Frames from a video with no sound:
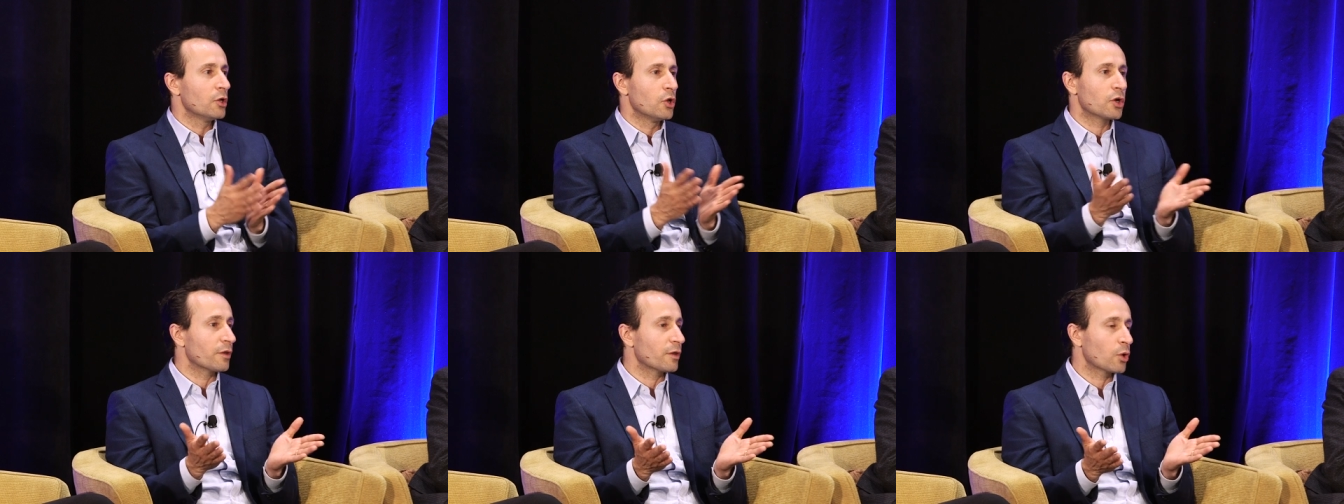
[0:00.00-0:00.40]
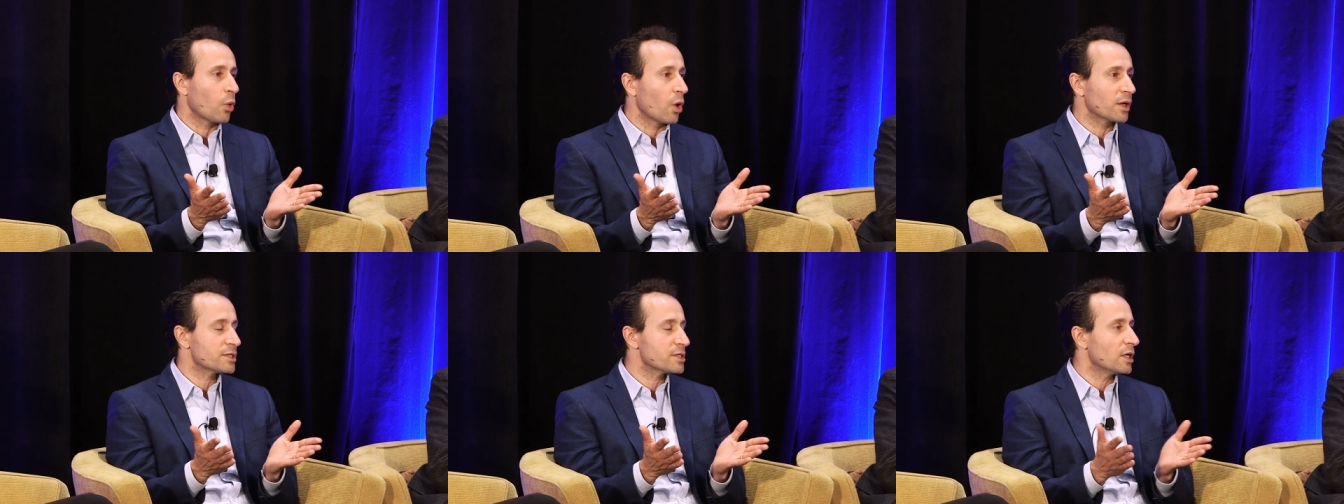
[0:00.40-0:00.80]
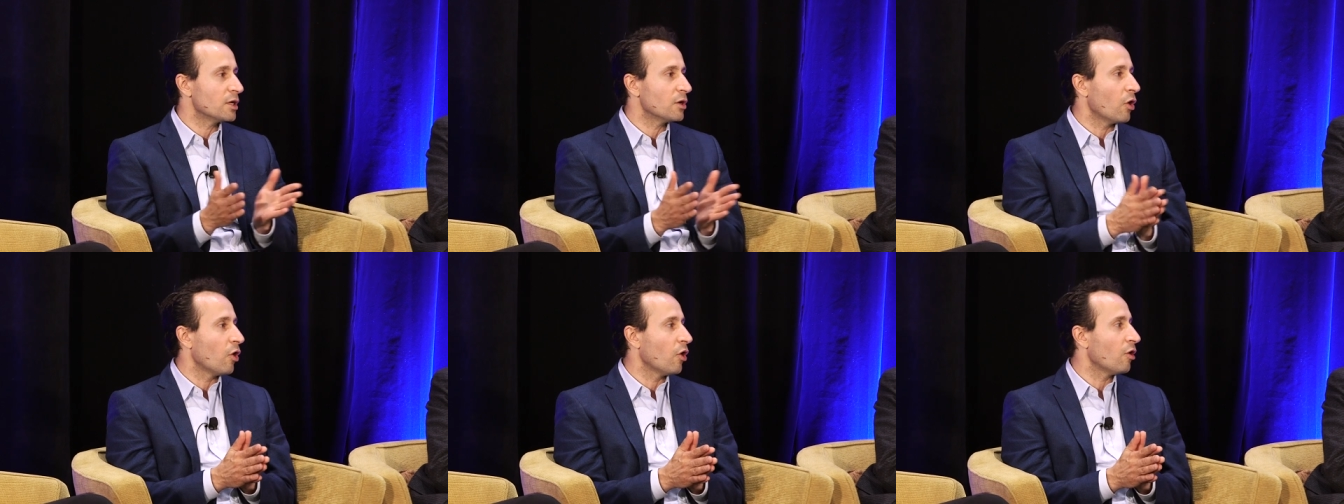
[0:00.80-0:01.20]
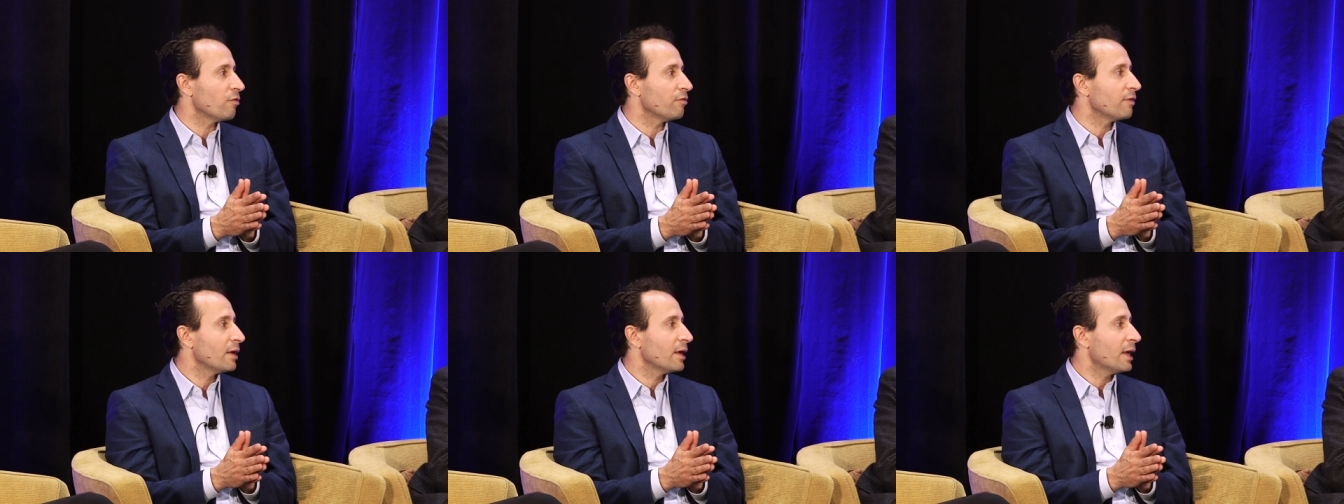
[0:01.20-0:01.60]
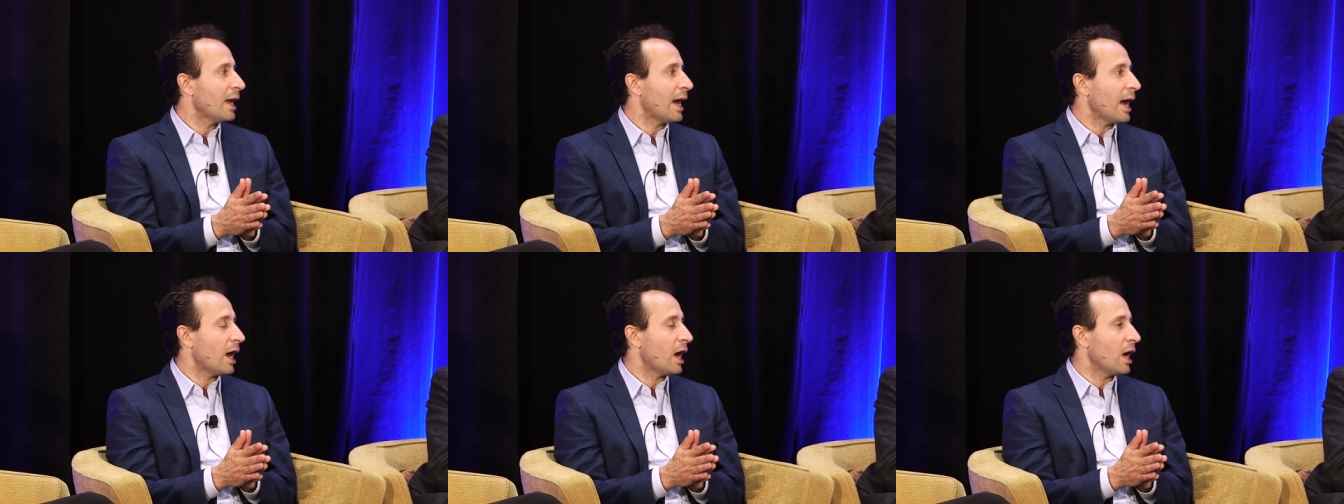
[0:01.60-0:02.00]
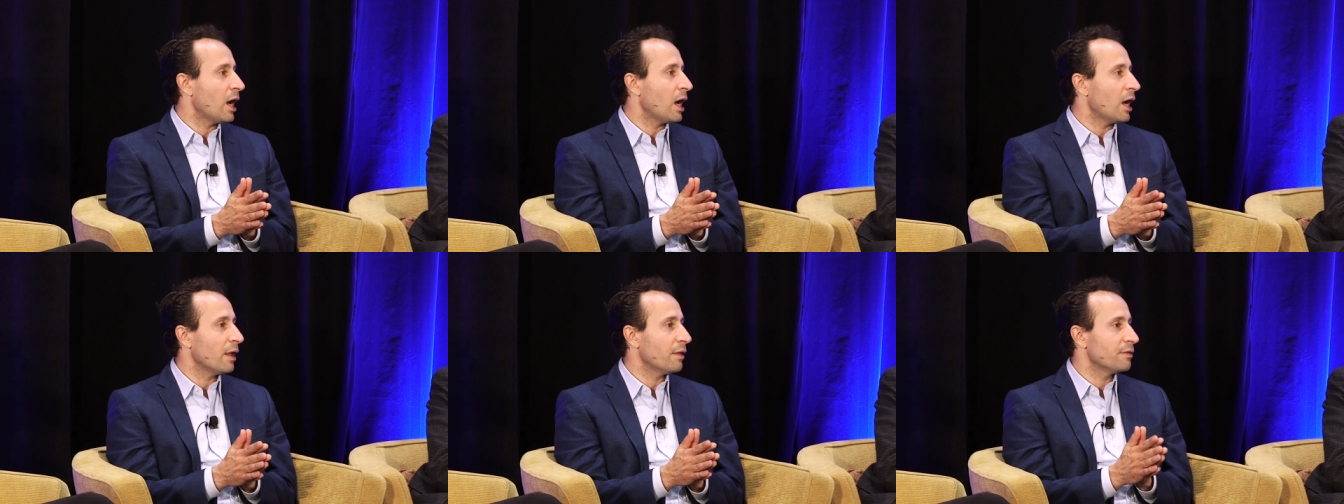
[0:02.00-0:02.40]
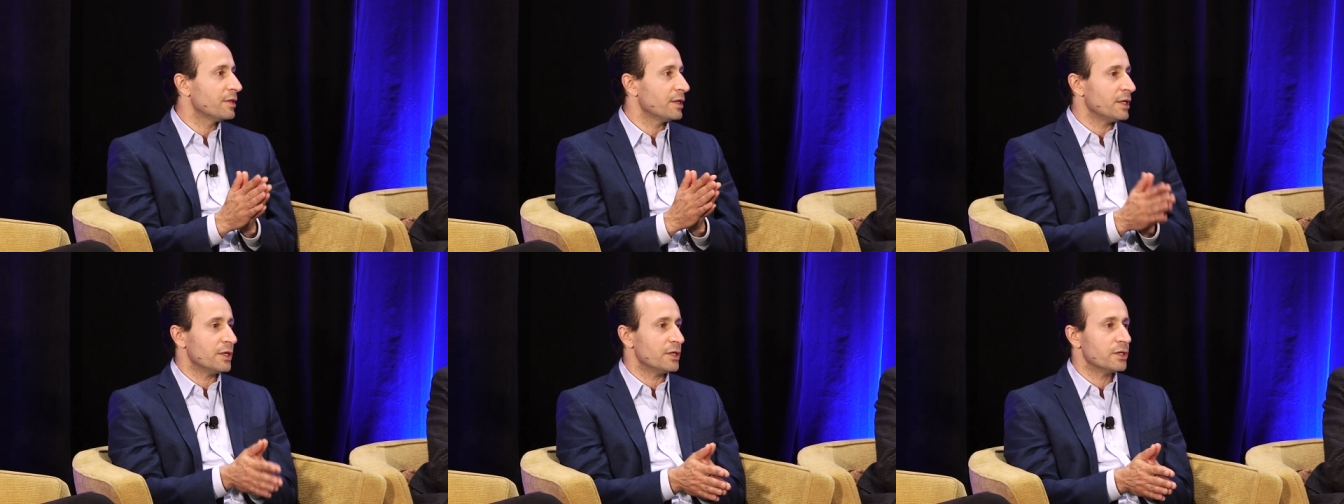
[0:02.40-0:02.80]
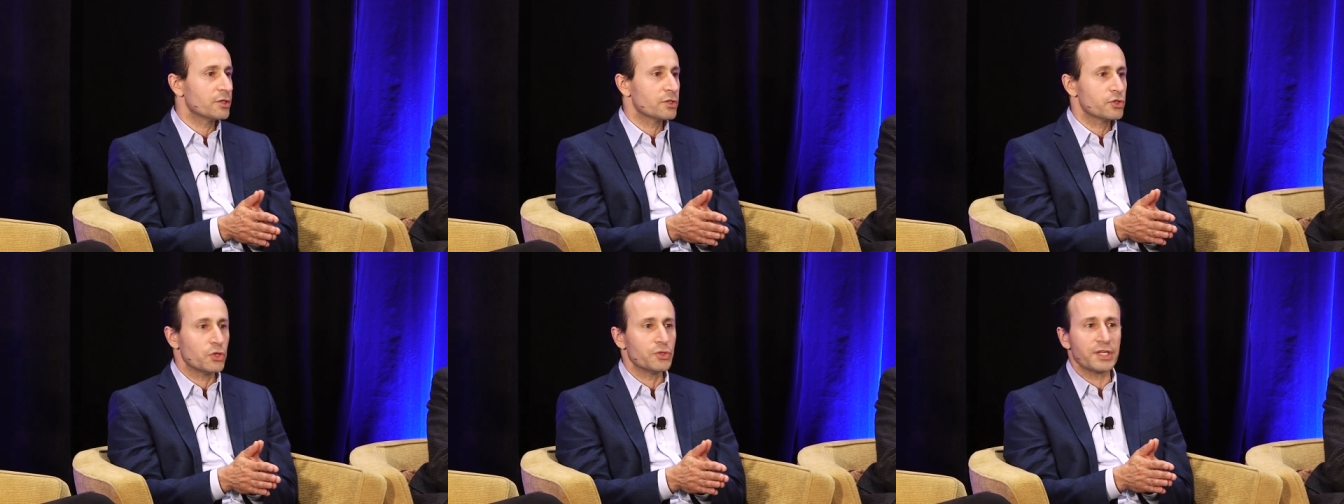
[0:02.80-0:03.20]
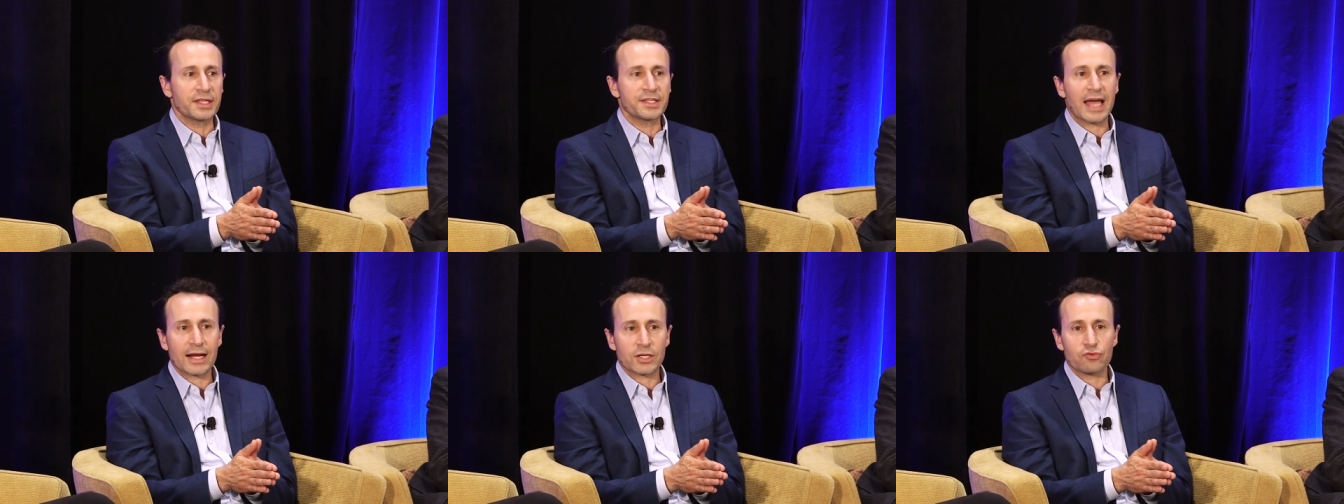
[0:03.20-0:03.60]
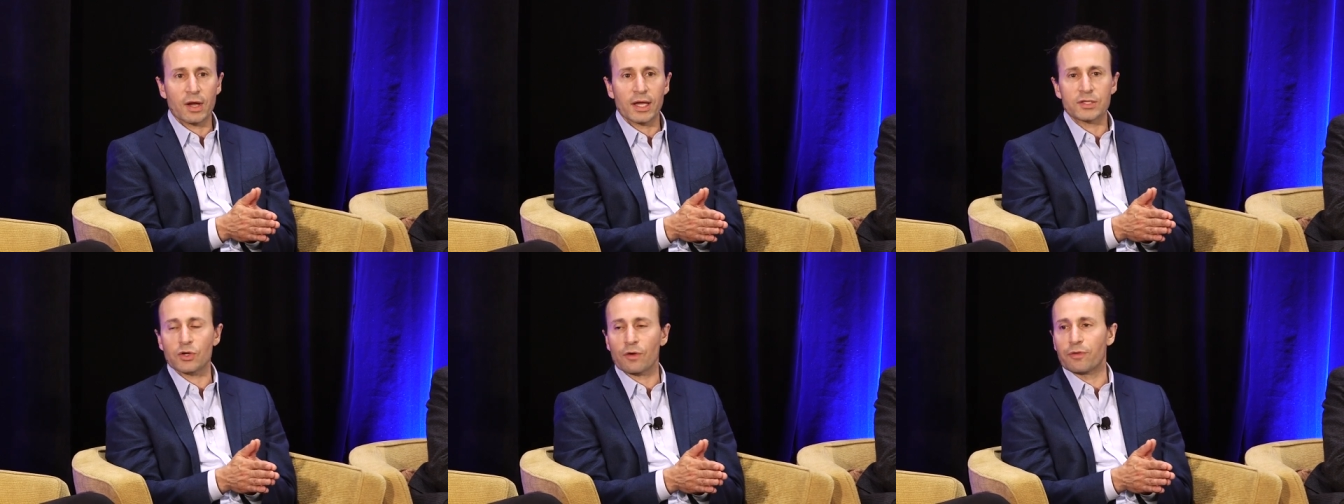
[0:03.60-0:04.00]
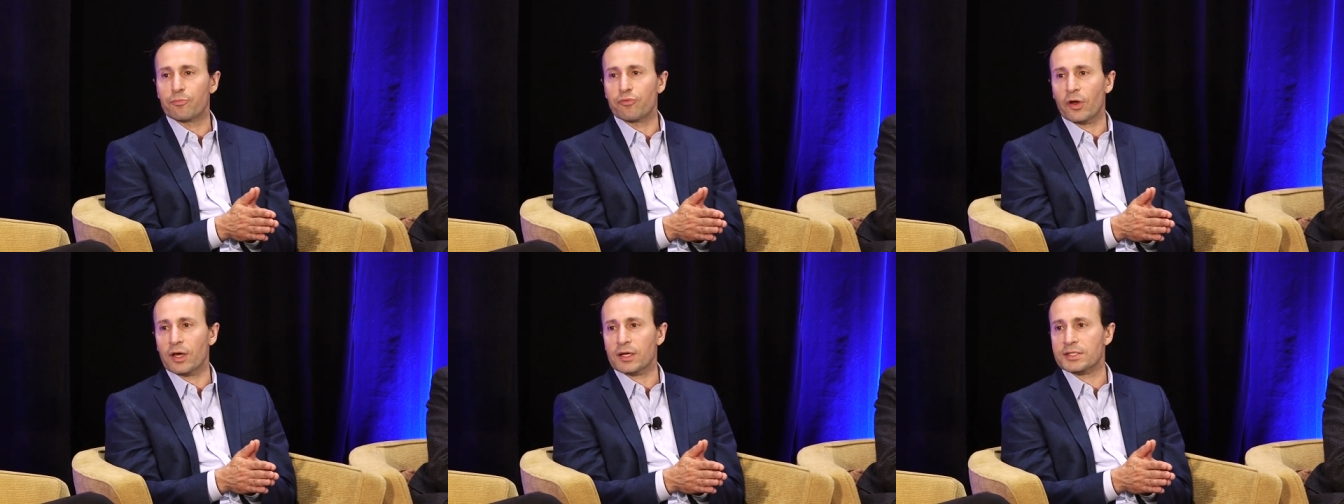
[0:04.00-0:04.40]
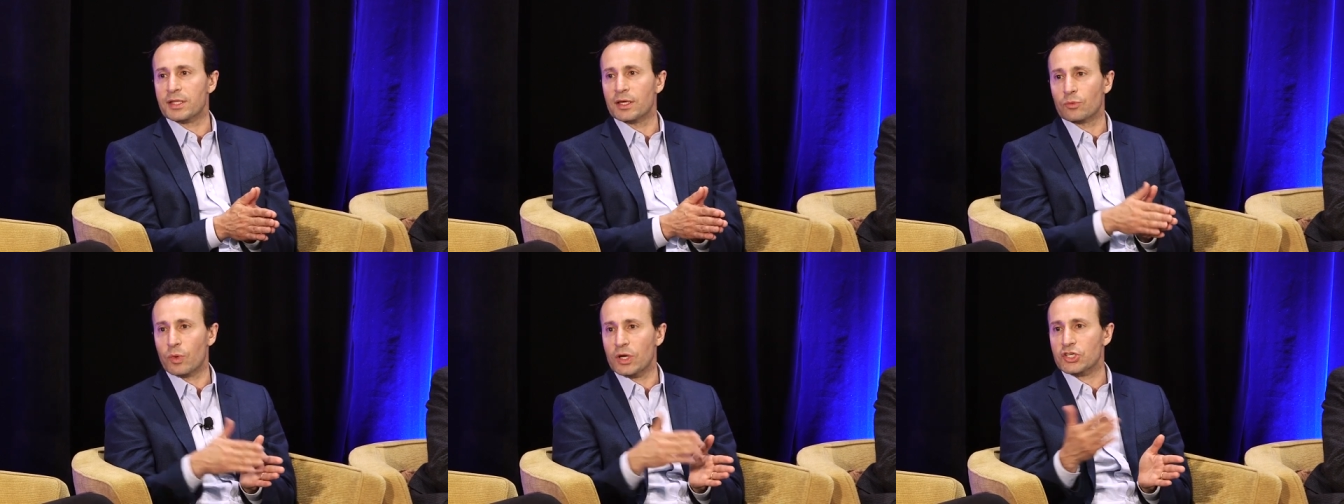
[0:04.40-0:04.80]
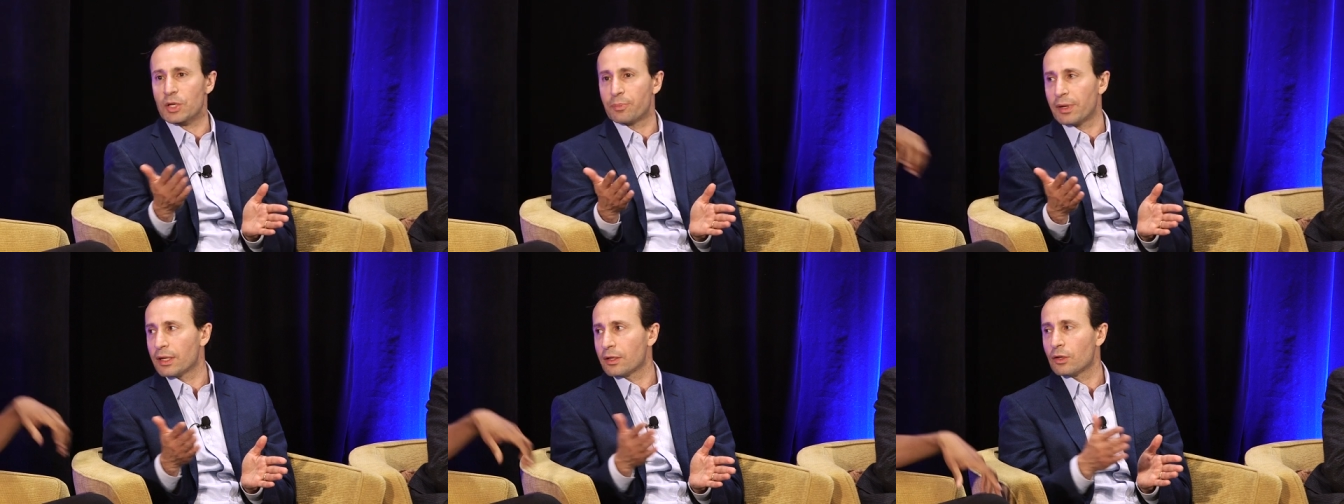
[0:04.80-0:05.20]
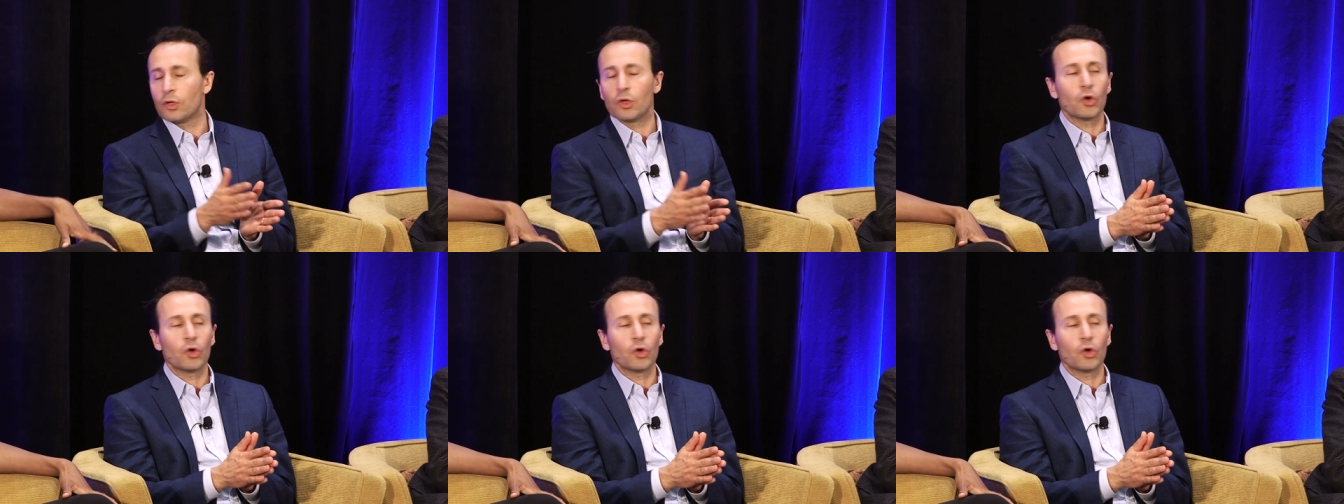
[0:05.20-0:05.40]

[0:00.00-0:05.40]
look at the quality of uh, the duty and tax rates of the products that we're shipping,